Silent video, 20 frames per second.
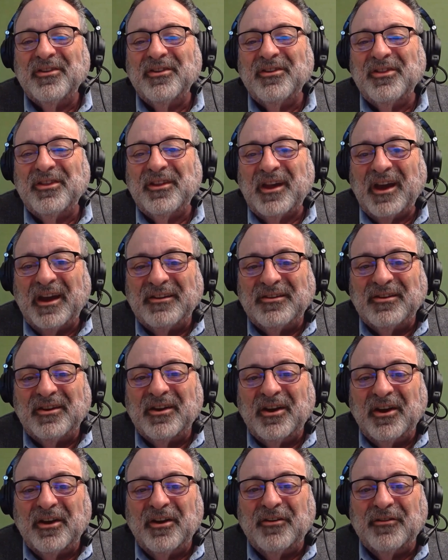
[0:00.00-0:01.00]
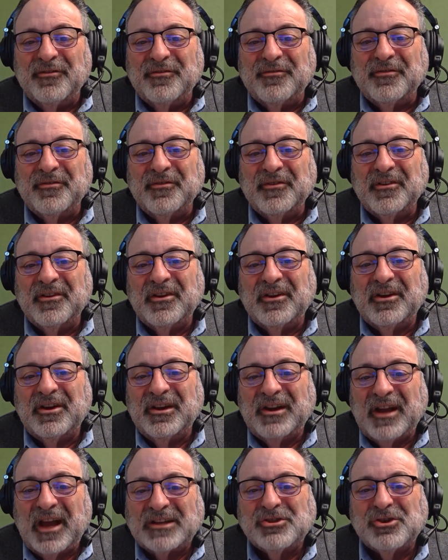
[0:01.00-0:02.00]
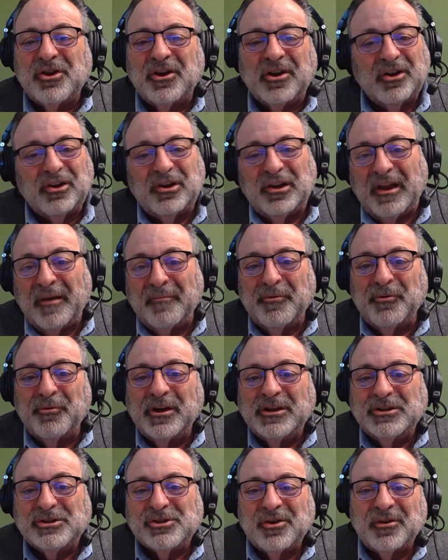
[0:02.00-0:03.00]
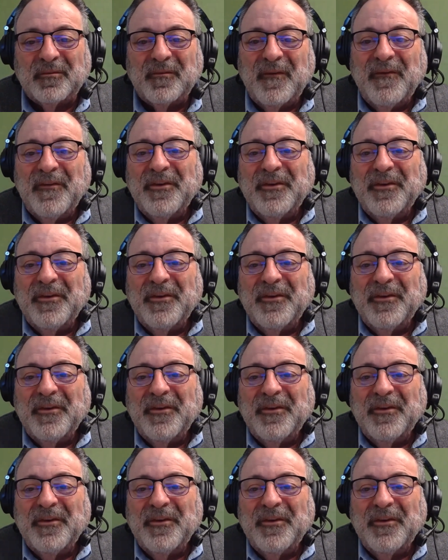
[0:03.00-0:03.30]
the idea of connection and collaboration